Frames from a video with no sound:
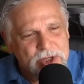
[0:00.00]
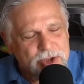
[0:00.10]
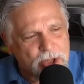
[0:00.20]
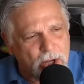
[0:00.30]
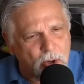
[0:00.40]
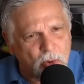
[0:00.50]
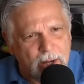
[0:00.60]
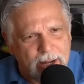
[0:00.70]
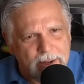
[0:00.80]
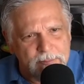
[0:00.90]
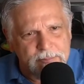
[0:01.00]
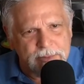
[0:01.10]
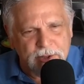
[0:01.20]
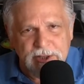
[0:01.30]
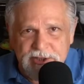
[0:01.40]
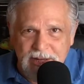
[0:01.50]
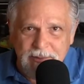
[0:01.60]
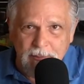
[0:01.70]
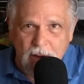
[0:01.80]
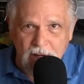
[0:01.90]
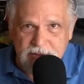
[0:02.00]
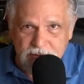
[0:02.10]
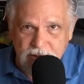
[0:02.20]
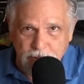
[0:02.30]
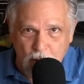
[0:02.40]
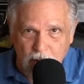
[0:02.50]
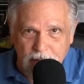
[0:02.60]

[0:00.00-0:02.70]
So um, they're going to send me a box of Sephora.